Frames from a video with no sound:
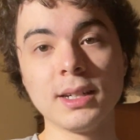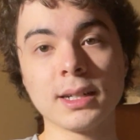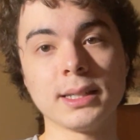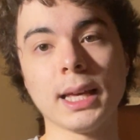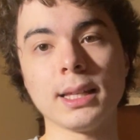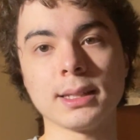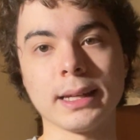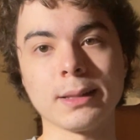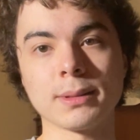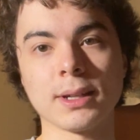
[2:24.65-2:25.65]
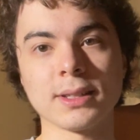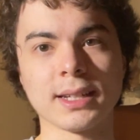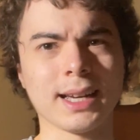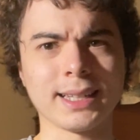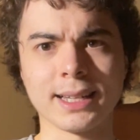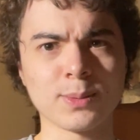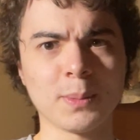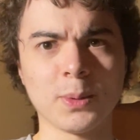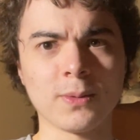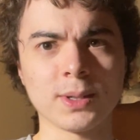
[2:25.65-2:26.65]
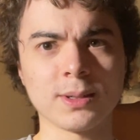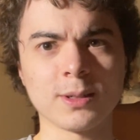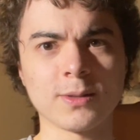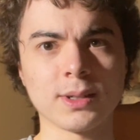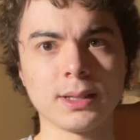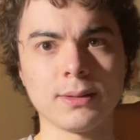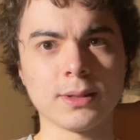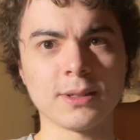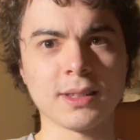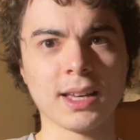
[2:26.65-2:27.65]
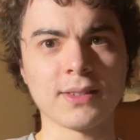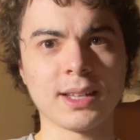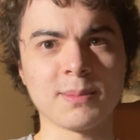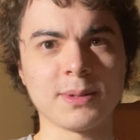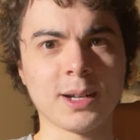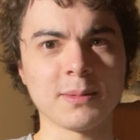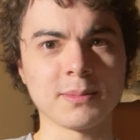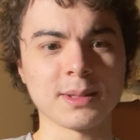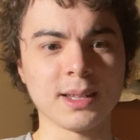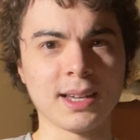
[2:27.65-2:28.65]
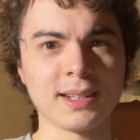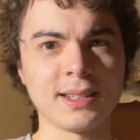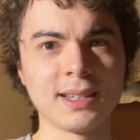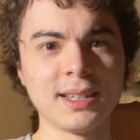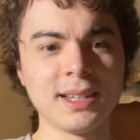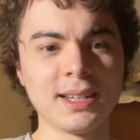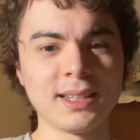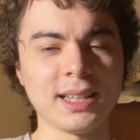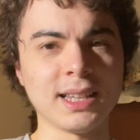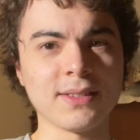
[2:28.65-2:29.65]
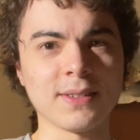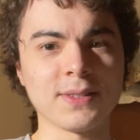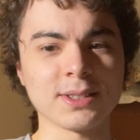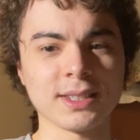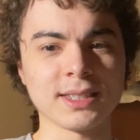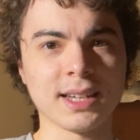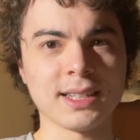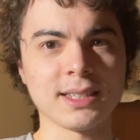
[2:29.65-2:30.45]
because they said themselves like I guess we're boyfriend girlfriend, they have a lot of problems and they never officially said.